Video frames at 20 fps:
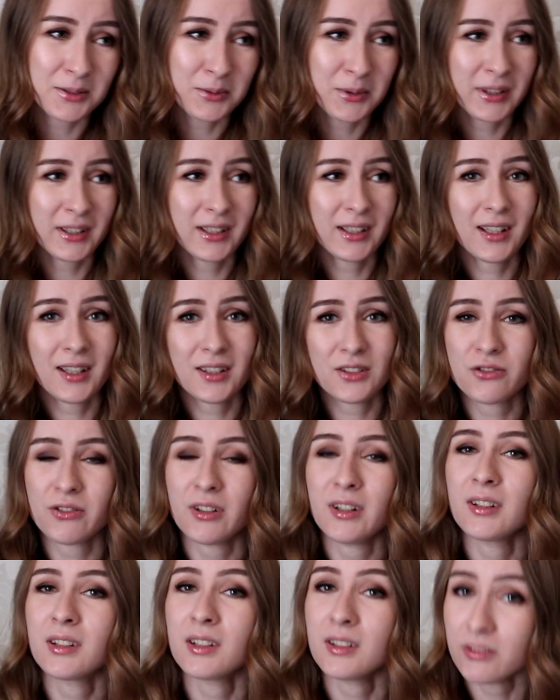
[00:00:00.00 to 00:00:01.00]
when they get
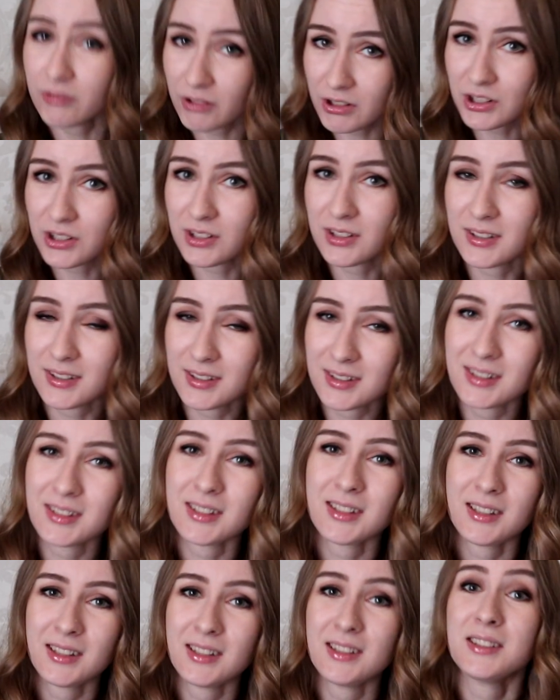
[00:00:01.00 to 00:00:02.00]
drunk and Russians
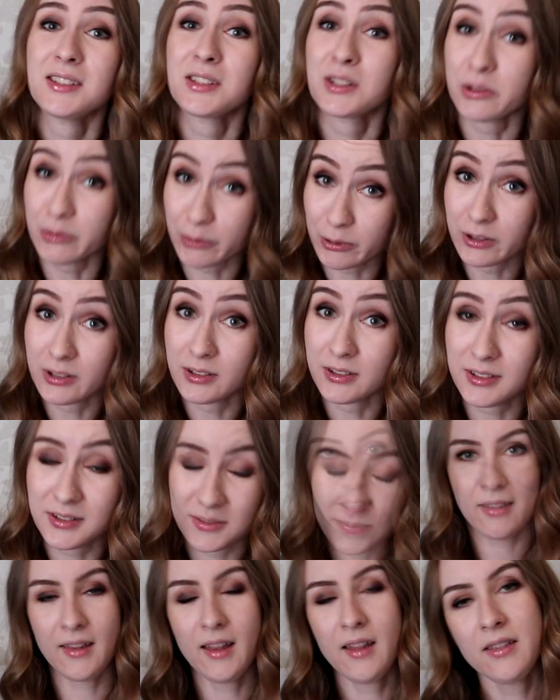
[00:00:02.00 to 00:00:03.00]
see squirrels.
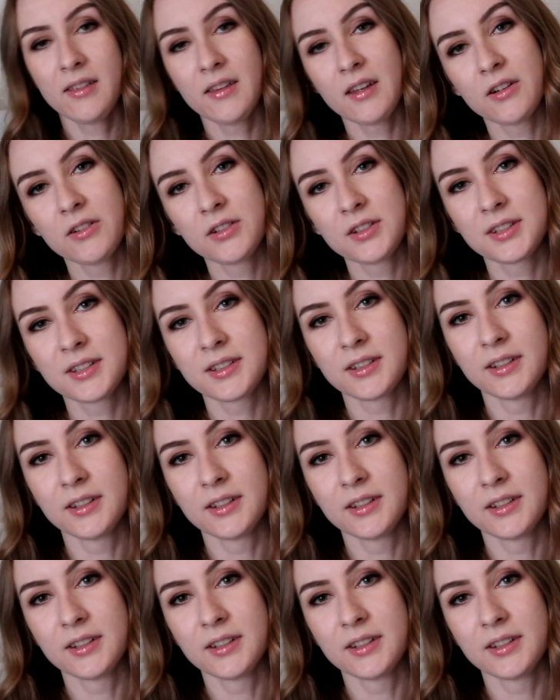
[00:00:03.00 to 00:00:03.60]
Then there is